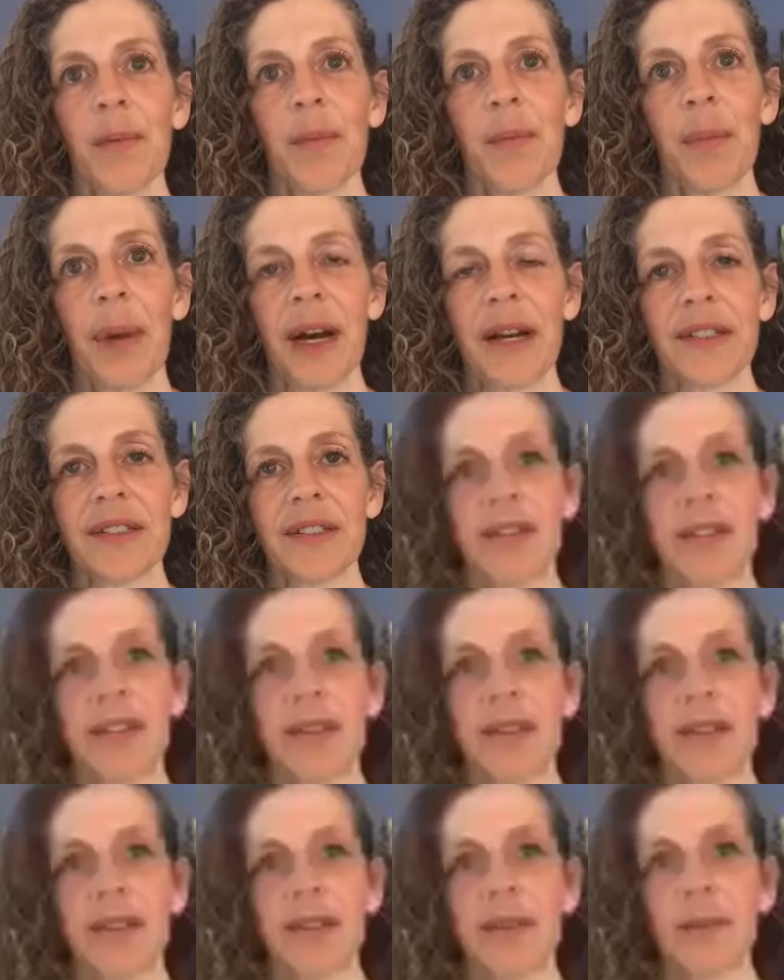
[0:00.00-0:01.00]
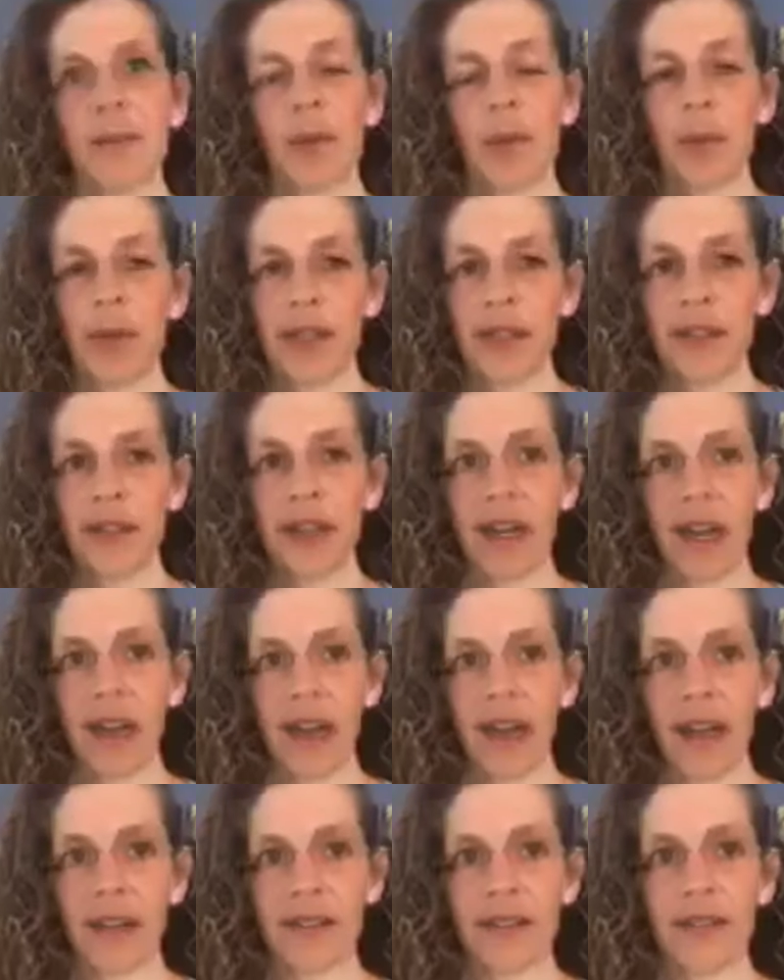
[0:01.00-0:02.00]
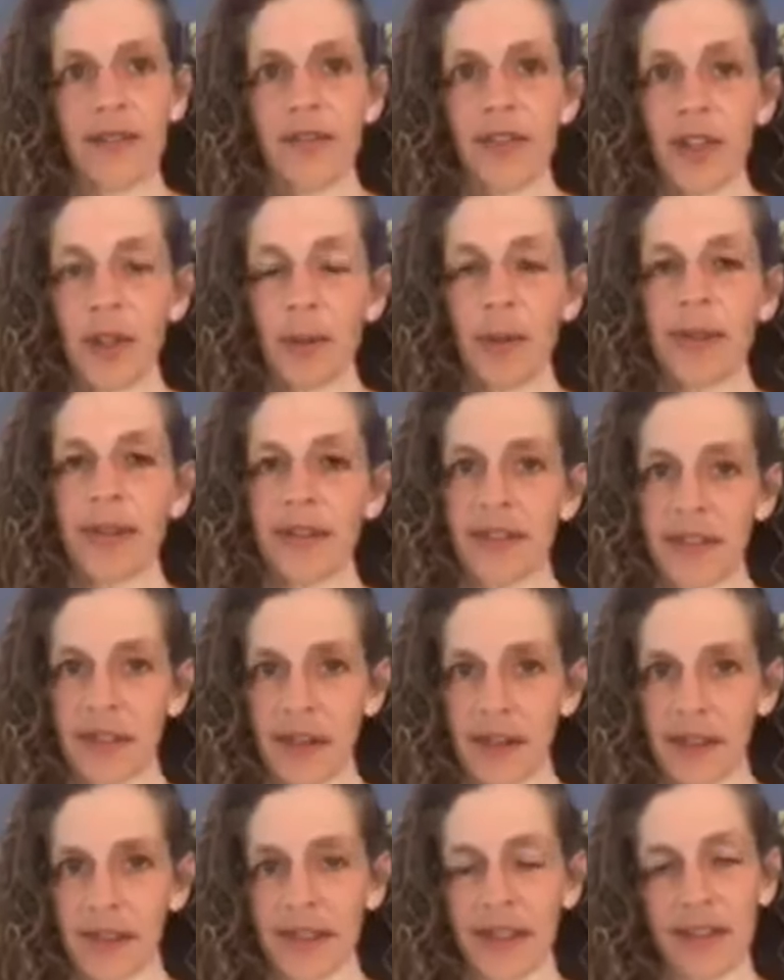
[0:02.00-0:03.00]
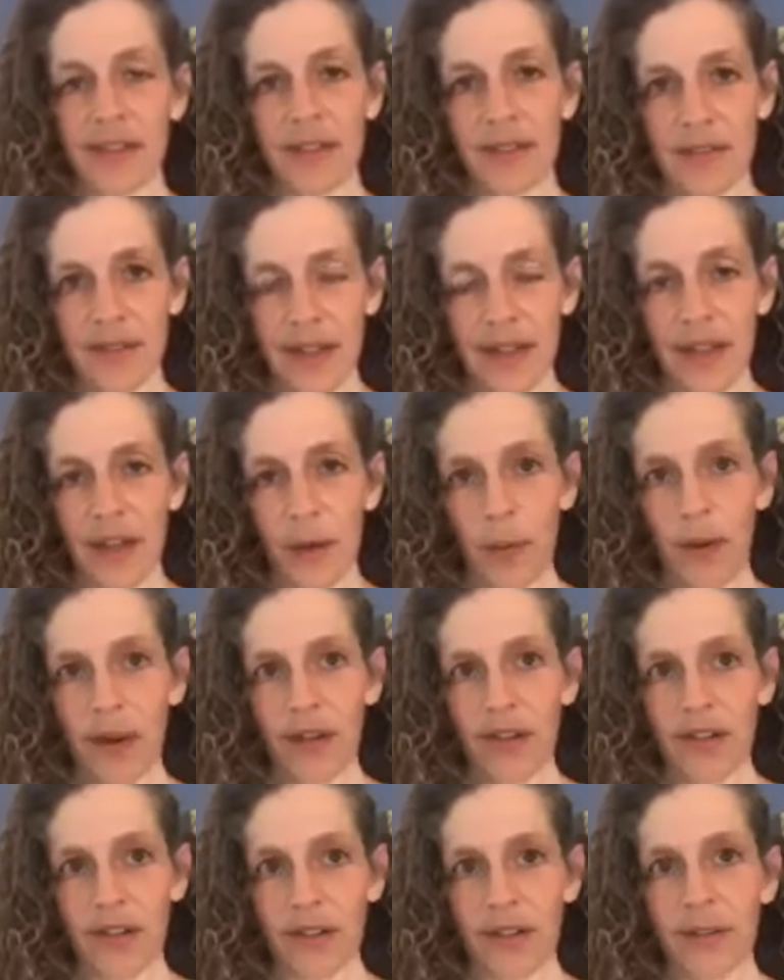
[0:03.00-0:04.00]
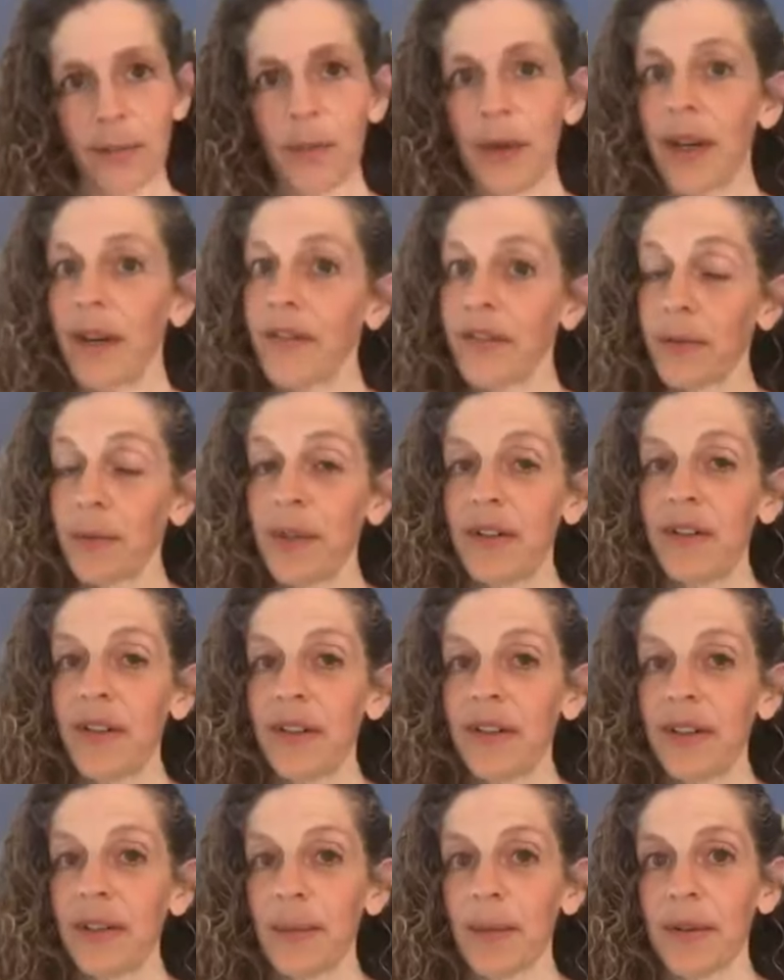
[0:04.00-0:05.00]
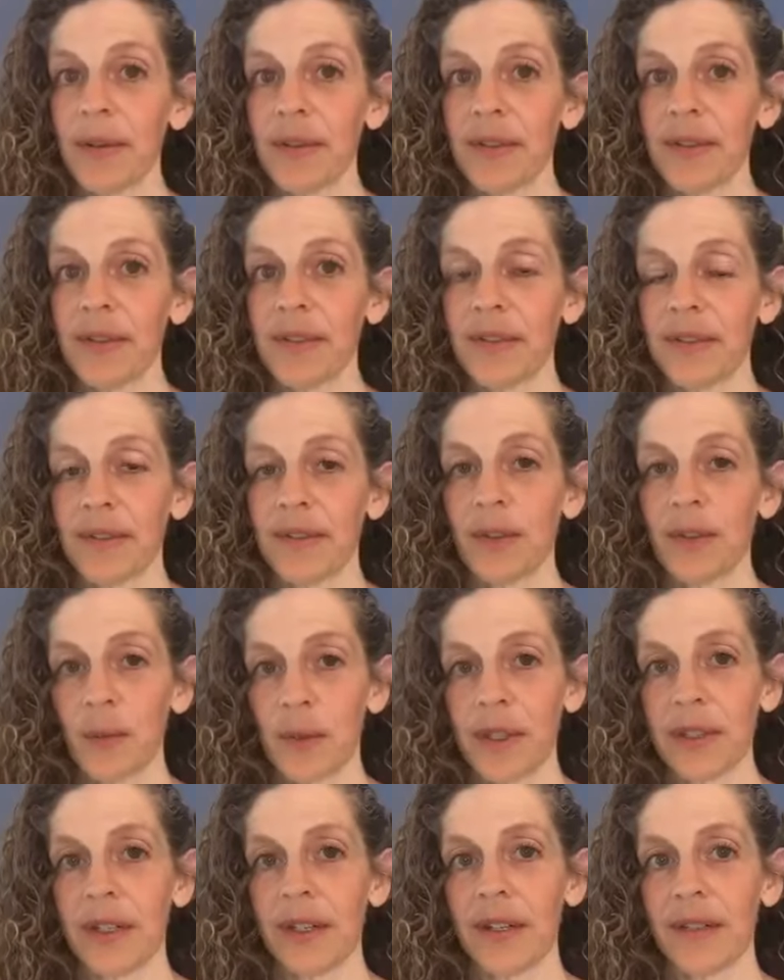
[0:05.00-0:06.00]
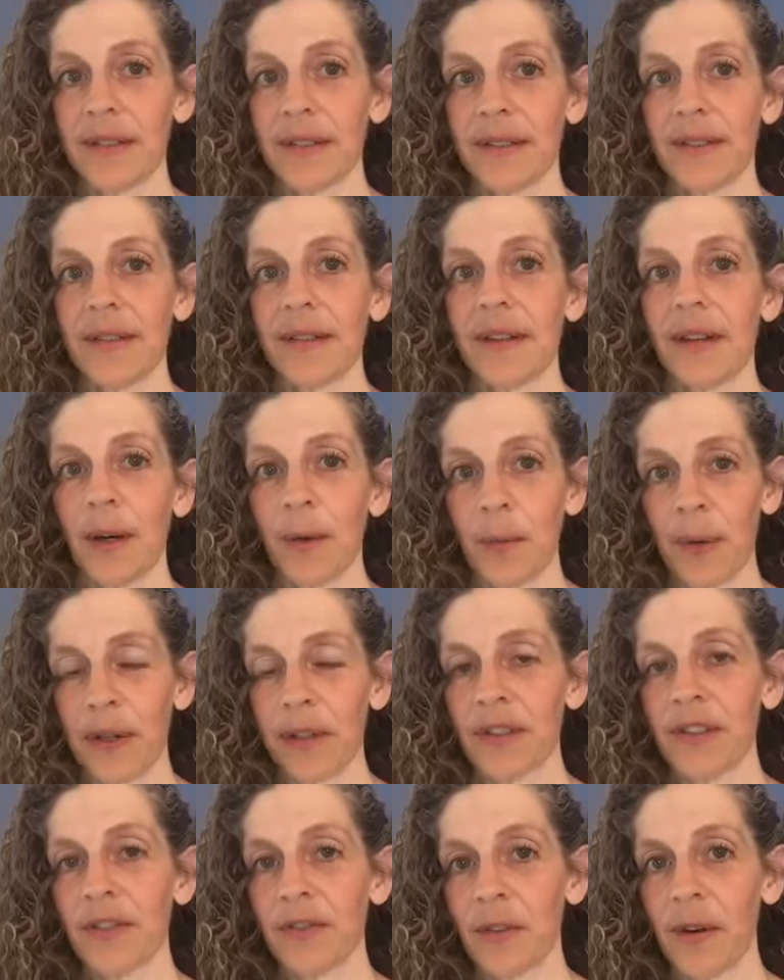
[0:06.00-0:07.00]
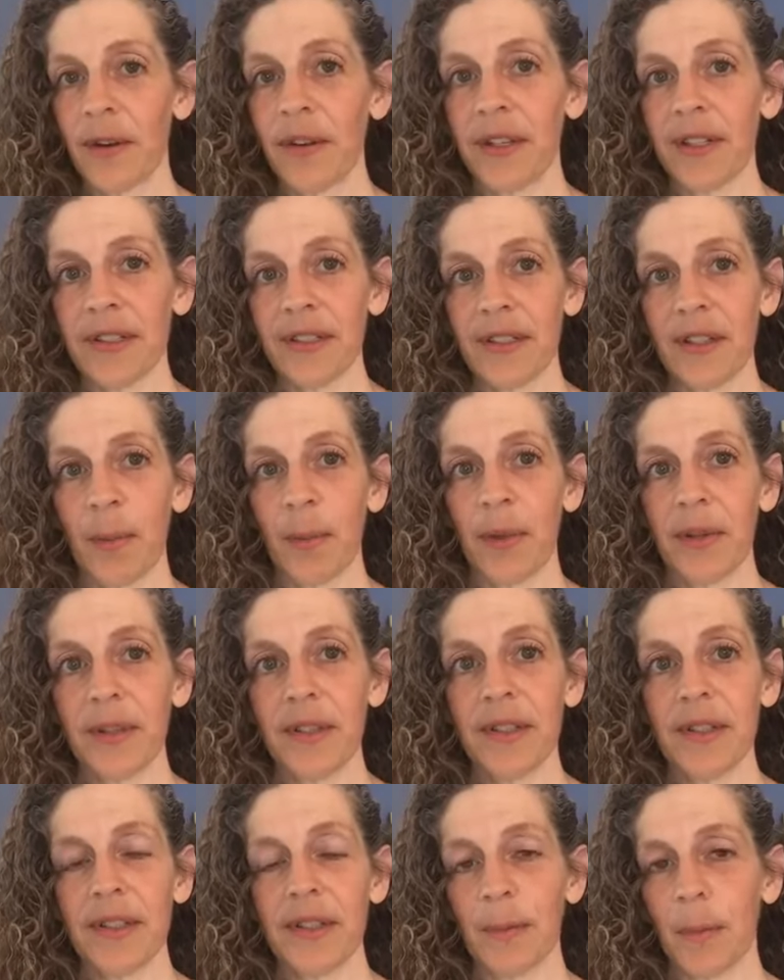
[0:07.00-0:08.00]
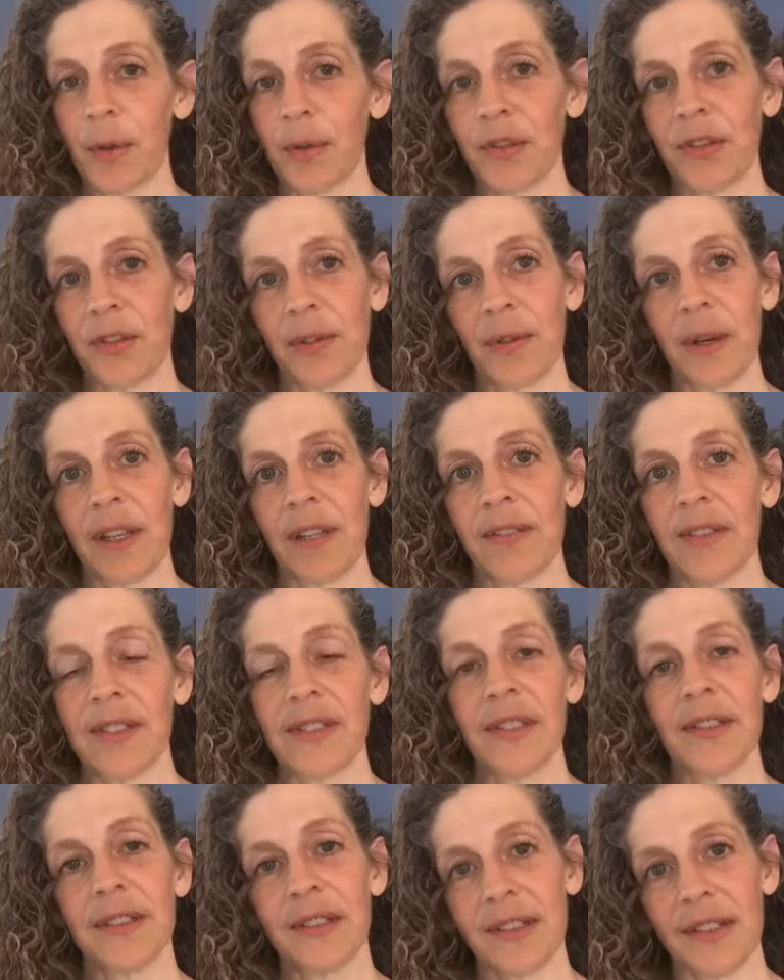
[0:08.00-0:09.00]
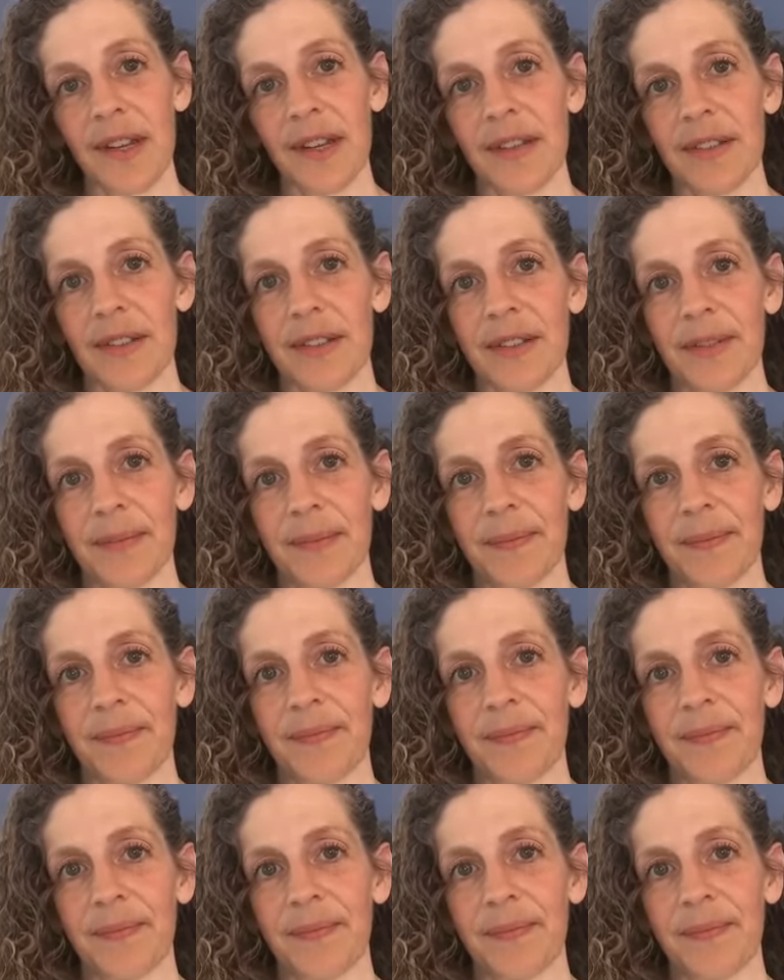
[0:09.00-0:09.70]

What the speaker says: But when we look at fear within the context of that equation, we have three variables to work on: our relative grounding and suppleness, emotional relevance, and stakes.